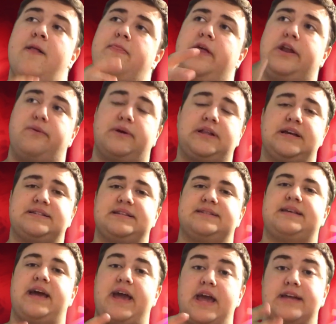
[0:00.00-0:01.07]
Then he
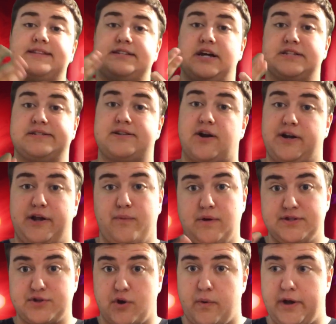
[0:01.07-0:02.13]
realizes, hey, it's not starting,
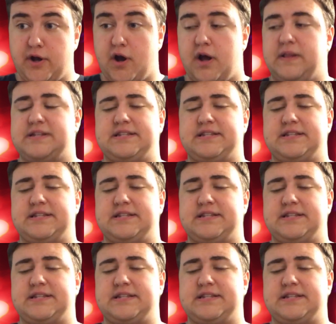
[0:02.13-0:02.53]
what's going on?